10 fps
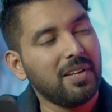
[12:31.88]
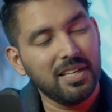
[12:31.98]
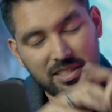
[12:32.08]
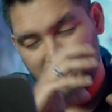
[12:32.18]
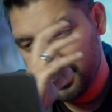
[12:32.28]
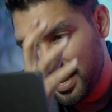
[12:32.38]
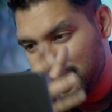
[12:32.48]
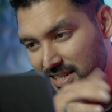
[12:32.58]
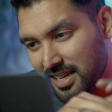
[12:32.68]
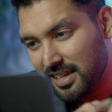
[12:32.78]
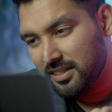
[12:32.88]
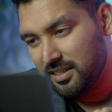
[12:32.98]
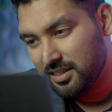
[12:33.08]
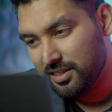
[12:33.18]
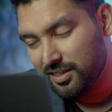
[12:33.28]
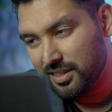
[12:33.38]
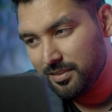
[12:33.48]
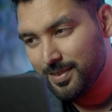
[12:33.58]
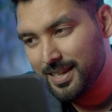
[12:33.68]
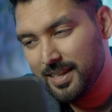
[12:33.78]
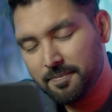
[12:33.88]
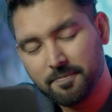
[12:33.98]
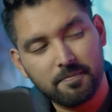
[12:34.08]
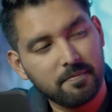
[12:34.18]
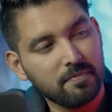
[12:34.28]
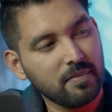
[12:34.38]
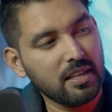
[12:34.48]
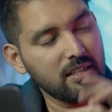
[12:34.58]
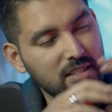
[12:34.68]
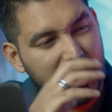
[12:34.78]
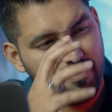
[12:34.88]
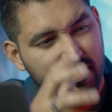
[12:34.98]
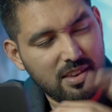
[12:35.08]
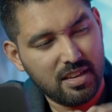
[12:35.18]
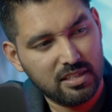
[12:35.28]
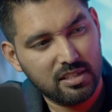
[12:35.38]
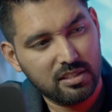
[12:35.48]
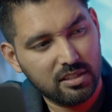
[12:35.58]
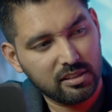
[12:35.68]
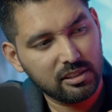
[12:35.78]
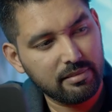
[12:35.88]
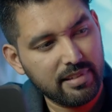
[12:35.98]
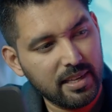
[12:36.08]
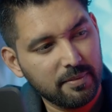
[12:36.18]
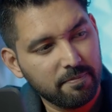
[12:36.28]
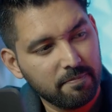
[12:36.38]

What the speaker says: his hairstyle is in a certain way, his everything is in a certain way,